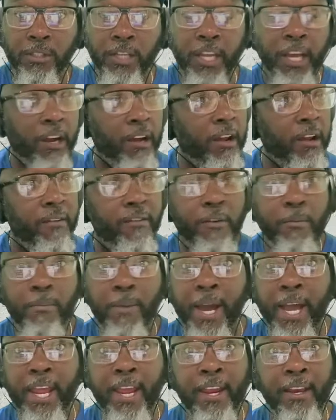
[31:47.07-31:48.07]
Now,
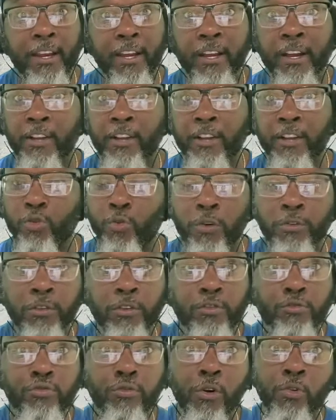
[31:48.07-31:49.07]
everybody in the country wants
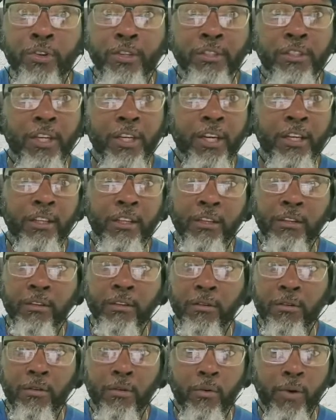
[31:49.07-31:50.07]
to troll Kentucky.
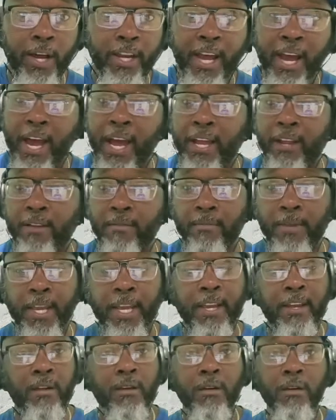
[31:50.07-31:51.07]
Why not,
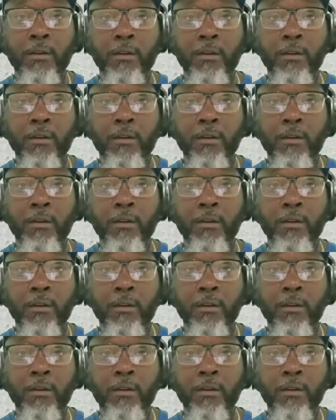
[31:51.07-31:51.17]
man?